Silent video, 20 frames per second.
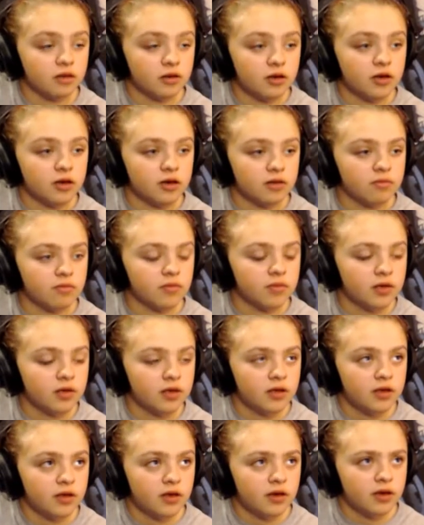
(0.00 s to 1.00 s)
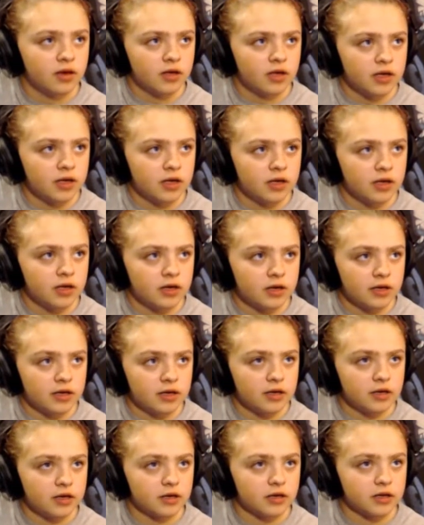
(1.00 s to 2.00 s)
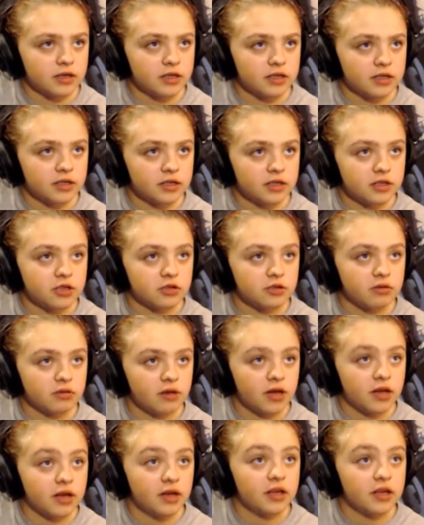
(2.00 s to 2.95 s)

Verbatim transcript: um, yeah, I think you're right.